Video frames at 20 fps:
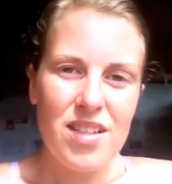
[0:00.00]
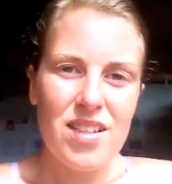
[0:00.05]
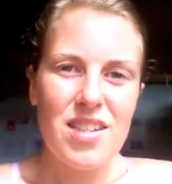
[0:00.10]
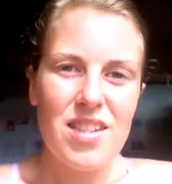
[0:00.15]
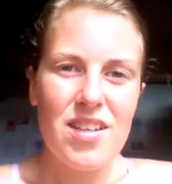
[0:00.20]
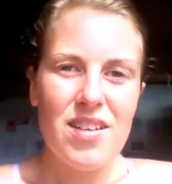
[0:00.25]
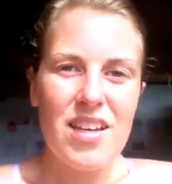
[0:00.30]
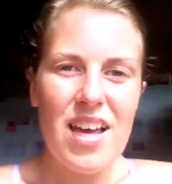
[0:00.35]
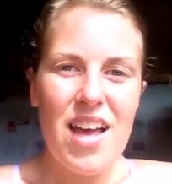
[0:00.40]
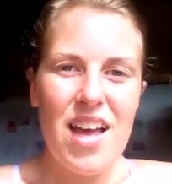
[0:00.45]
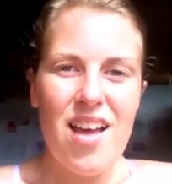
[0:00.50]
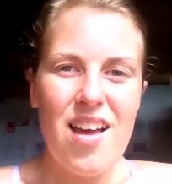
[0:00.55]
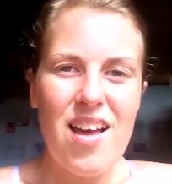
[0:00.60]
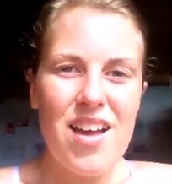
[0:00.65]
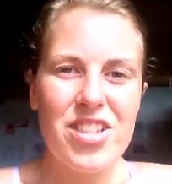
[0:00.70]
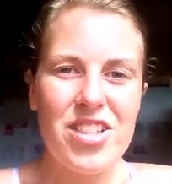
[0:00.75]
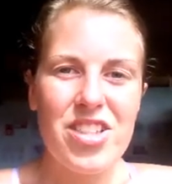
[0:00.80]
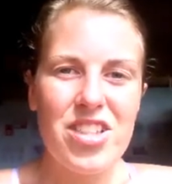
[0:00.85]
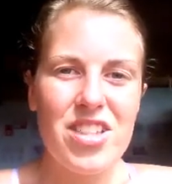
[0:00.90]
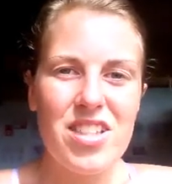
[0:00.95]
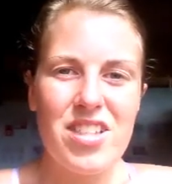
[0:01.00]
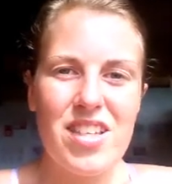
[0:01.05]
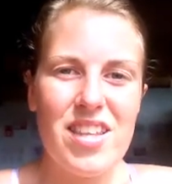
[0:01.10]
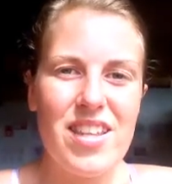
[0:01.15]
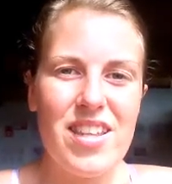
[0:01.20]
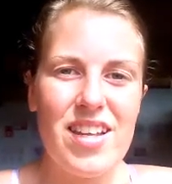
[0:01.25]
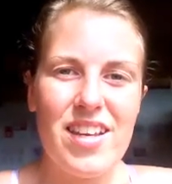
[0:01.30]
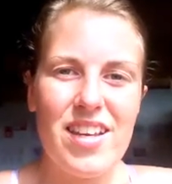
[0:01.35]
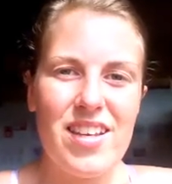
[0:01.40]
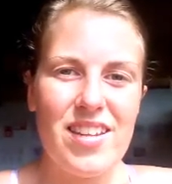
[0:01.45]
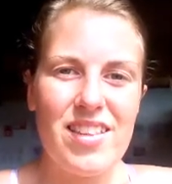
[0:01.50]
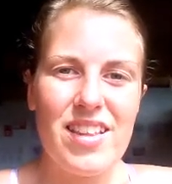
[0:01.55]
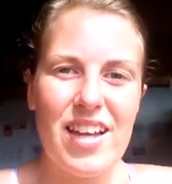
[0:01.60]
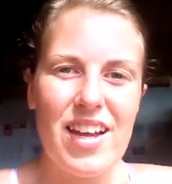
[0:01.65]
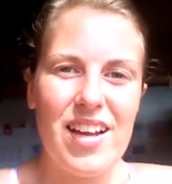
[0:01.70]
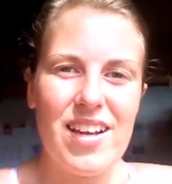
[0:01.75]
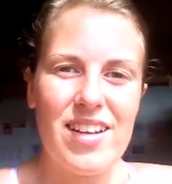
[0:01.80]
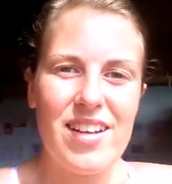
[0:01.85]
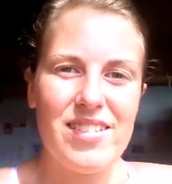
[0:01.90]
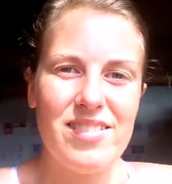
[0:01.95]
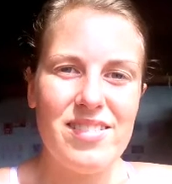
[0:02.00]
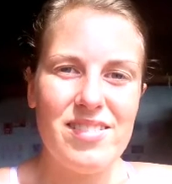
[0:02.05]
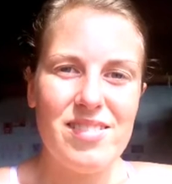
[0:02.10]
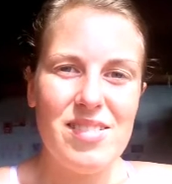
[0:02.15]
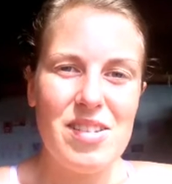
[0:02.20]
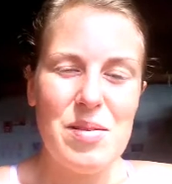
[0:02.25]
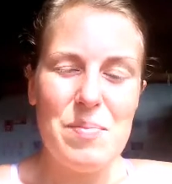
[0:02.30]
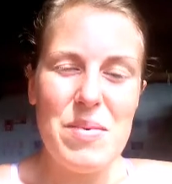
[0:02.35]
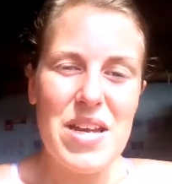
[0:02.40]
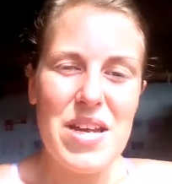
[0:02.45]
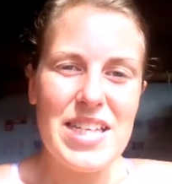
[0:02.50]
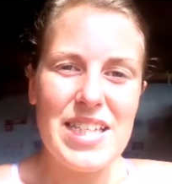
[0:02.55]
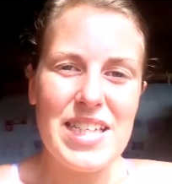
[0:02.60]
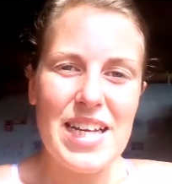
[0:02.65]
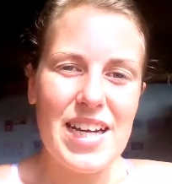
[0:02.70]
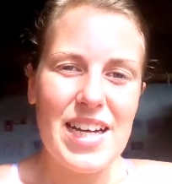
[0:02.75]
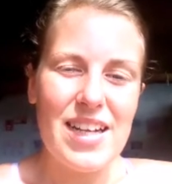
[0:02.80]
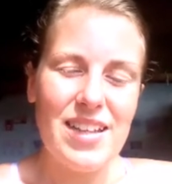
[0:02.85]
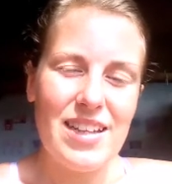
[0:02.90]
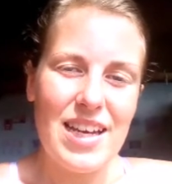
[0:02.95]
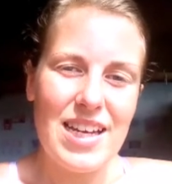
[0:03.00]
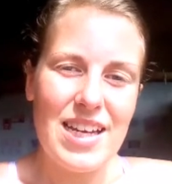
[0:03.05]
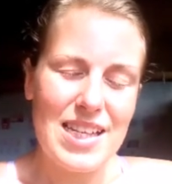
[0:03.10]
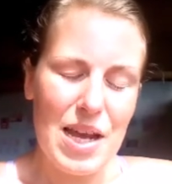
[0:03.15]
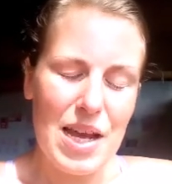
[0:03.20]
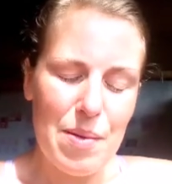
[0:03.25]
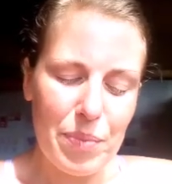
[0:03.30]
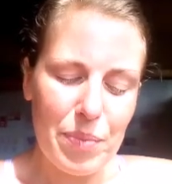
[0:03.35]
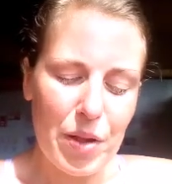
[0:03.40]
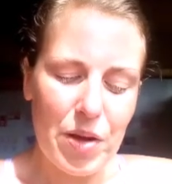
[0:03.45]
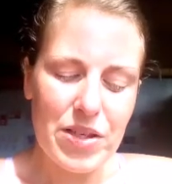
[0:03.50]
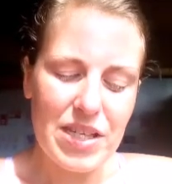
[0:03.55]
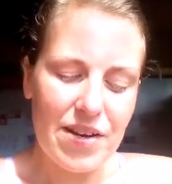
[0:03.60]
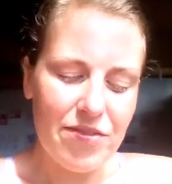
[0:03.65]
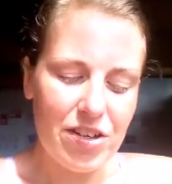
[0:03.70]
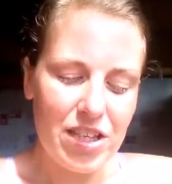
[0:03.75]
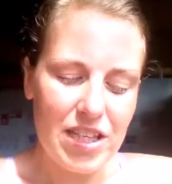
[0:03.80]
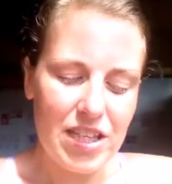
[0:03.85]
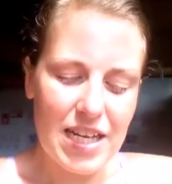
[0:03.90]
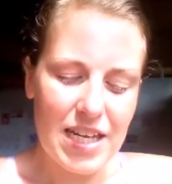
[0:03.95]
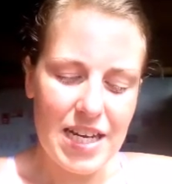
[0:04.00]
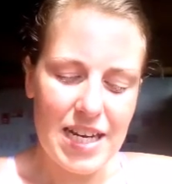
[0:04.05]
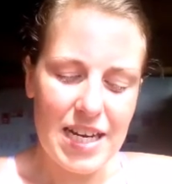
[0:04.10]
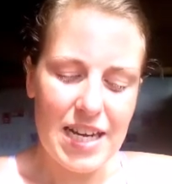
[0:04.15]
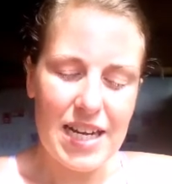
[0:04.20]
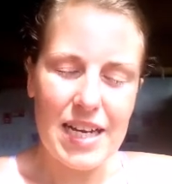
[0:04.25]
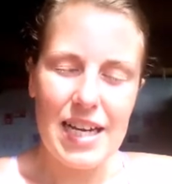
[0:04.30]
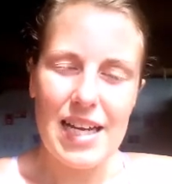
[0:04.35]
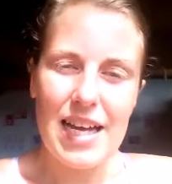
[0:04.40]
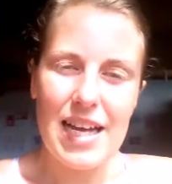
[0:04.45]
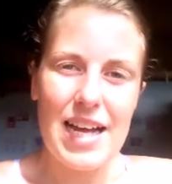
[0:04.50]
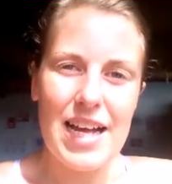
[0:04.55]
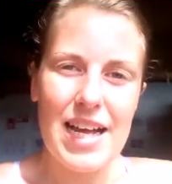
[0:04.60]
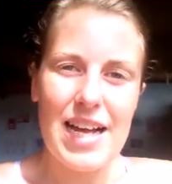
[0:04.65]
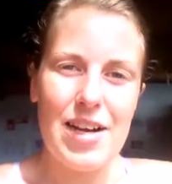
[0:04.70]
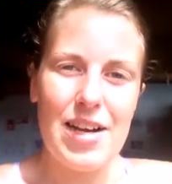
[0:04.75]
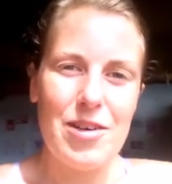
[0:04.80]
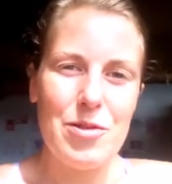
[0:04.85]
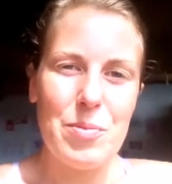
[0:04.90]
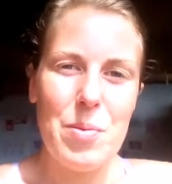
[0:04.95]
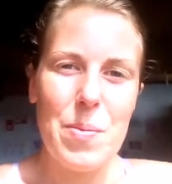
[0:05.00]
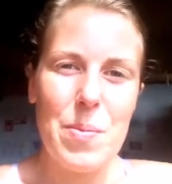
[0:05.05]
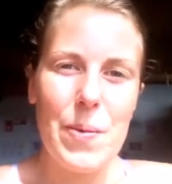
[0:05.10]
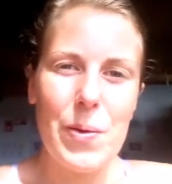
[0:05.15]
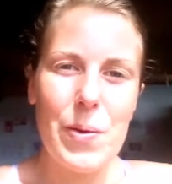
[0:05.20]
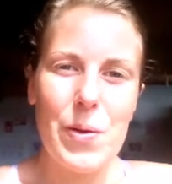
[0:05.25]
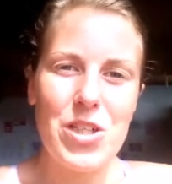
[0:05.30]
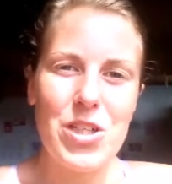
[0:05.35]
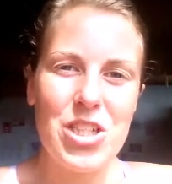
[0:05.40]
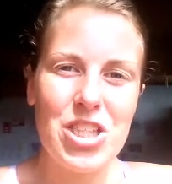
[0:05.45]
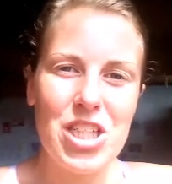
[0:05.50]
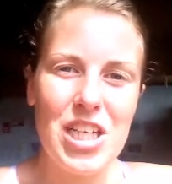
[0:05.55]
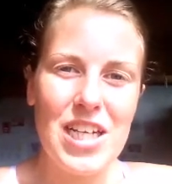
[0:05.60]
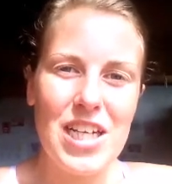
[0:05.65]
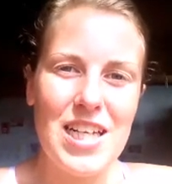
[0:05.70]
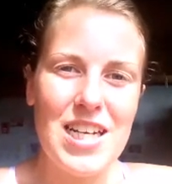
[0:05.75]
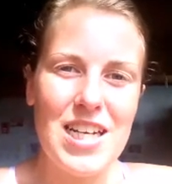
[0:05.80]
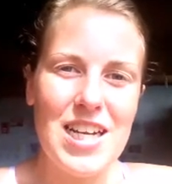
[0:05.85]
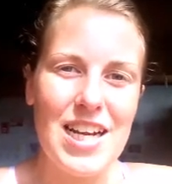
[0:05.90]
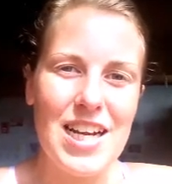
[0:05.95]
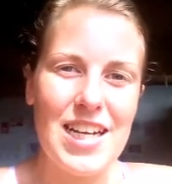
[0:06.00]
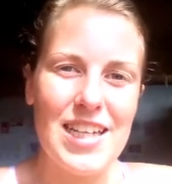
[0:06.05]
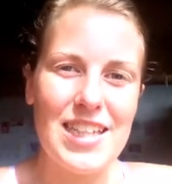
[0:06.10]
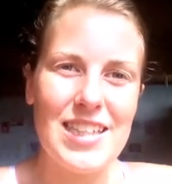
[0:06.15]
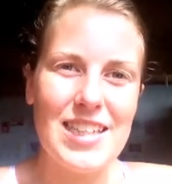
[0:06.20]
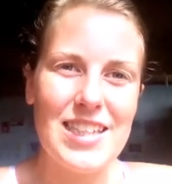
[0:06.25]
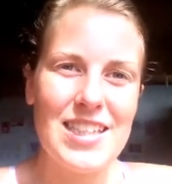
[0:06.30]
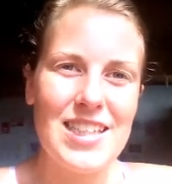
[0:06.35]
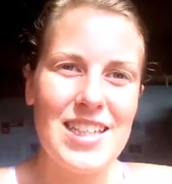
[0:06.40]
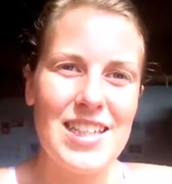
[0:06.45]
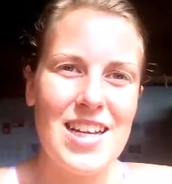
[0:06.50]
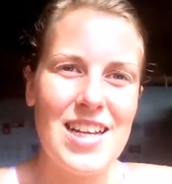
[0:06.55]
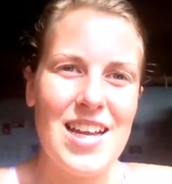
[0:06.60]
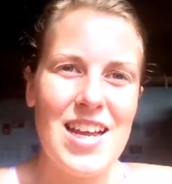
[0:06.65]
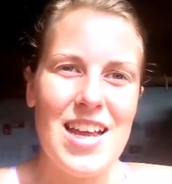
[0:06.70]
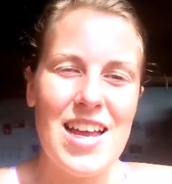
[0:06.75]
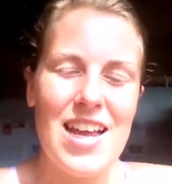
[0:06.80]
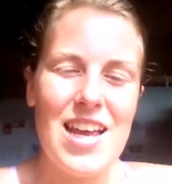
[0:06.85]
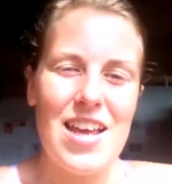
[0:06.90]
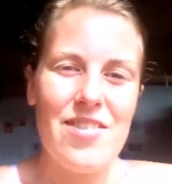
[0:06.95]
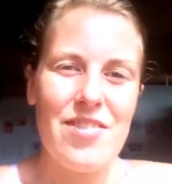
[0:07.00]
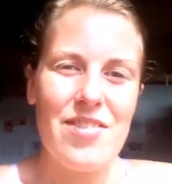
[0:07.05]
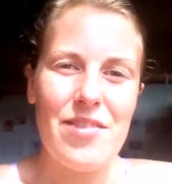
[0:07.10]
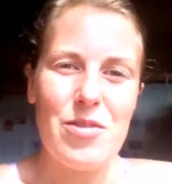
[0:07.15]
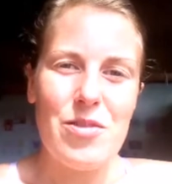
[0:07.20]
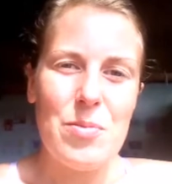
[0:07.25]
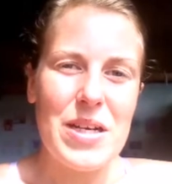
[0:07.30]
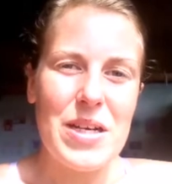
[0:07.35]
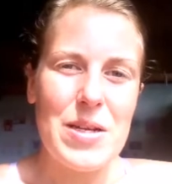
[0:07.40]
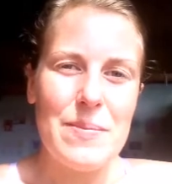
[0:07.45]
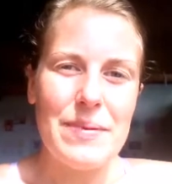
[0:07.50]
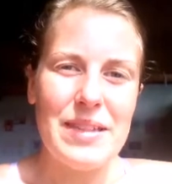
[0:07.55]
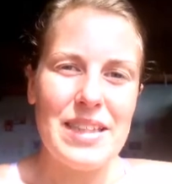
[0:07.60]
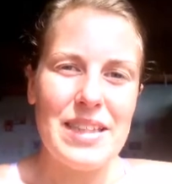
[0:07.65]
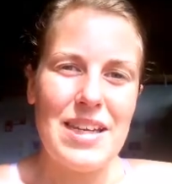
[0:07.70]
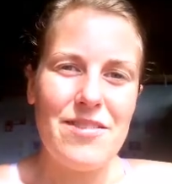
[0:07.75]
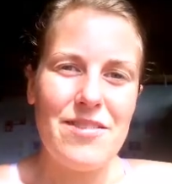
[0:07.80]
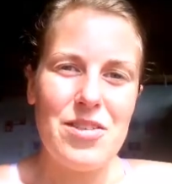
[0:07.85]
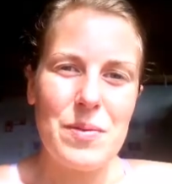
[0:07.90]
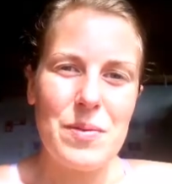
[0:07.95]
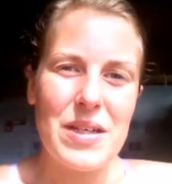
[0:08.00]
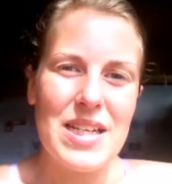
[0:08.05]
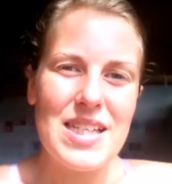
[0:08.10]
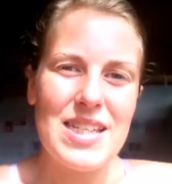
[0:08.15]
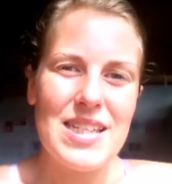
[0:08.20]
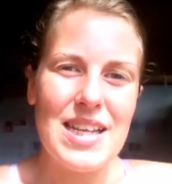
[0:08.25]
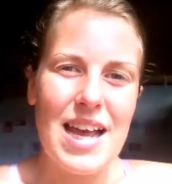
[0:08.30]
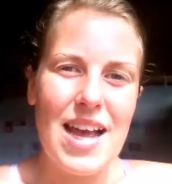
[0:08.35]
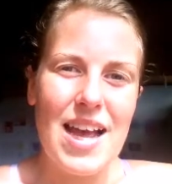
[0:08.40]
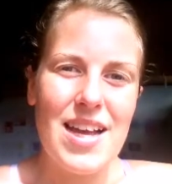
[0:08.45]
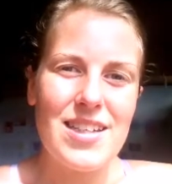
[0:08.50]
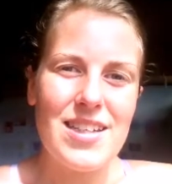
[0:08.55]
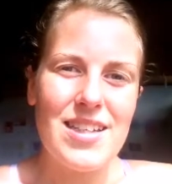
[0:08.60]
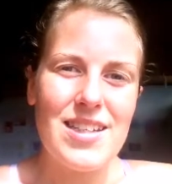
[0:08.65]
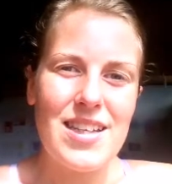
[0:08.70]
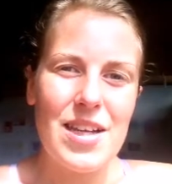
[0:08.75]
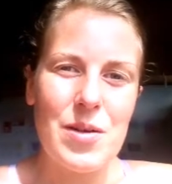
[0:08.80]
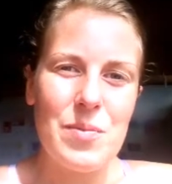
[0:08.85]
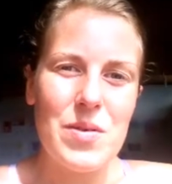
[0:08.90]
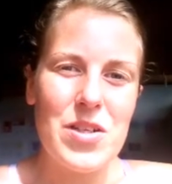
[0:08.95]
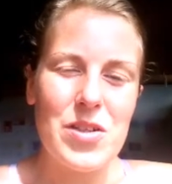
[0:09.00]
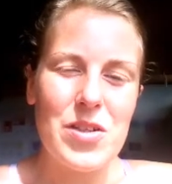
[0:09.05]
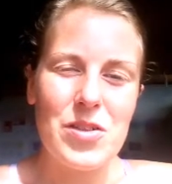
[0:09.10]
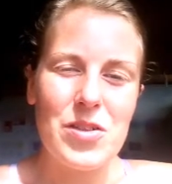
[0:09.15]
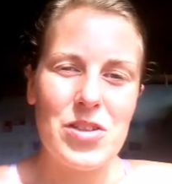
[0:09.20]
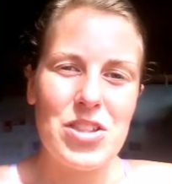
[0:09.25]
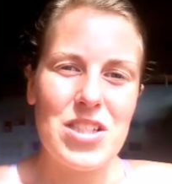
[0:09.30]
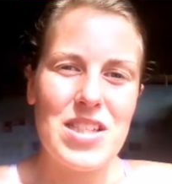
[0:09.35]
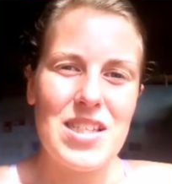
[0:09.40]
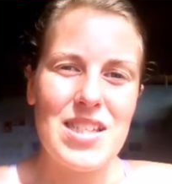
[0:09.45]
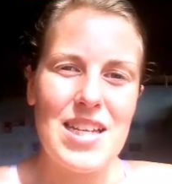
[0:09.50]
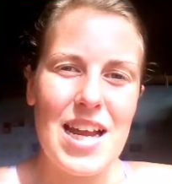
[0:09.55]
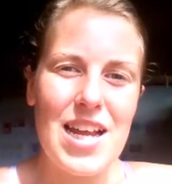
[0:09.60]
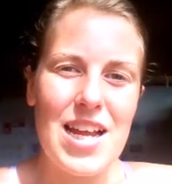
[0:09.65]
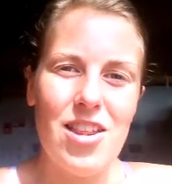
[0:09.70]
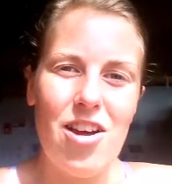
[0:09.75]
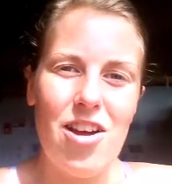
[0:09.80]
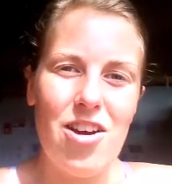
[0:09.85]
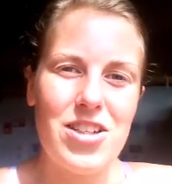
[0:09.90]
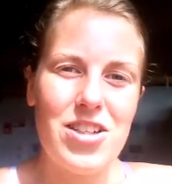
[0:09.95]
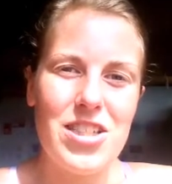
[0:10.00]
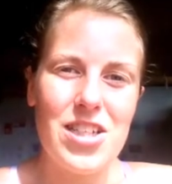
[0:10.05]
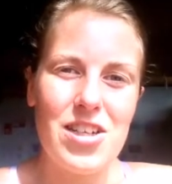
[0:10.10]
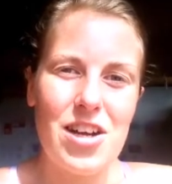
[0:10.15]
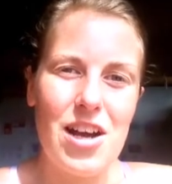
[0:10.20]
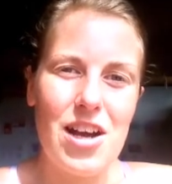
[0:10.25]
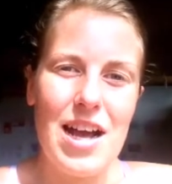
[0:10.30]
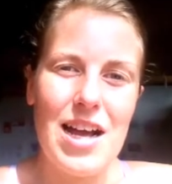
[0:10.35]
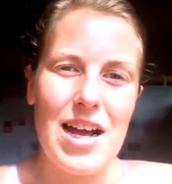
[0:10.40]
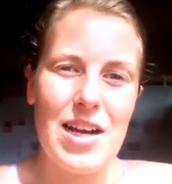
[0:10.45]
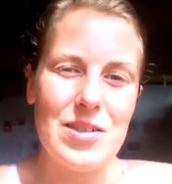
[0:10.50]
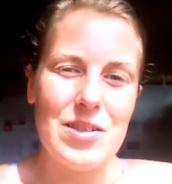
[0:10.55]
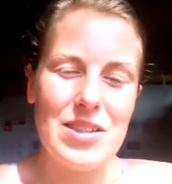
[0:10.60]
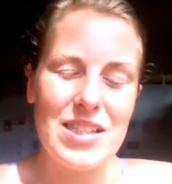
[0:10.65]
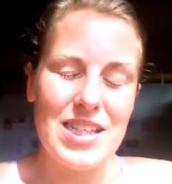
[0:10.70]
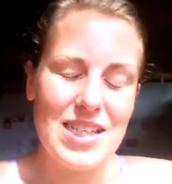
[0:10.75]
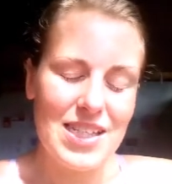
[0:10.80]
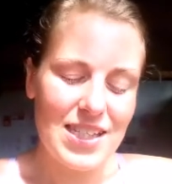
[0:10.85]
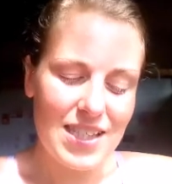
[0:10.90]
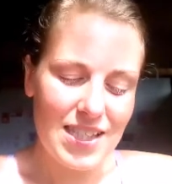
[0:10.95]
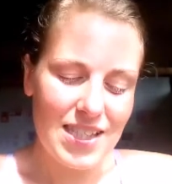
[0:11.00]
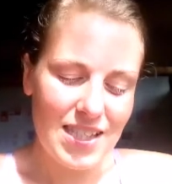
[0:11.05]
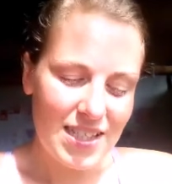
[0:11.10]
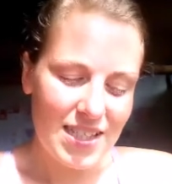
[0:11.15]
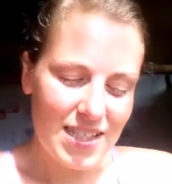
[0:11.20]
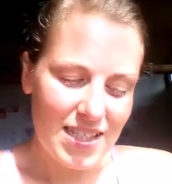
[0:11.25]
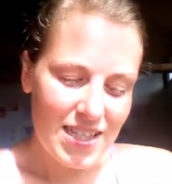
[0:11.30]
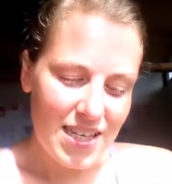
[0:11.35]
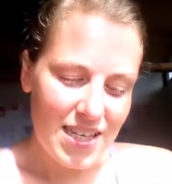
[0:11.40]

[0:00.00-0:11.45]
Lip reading: So yeah, I just think that the media, like I said, blows everything out of proportion, and if everybody believed what it said, then we'd all just stay locked in our houses.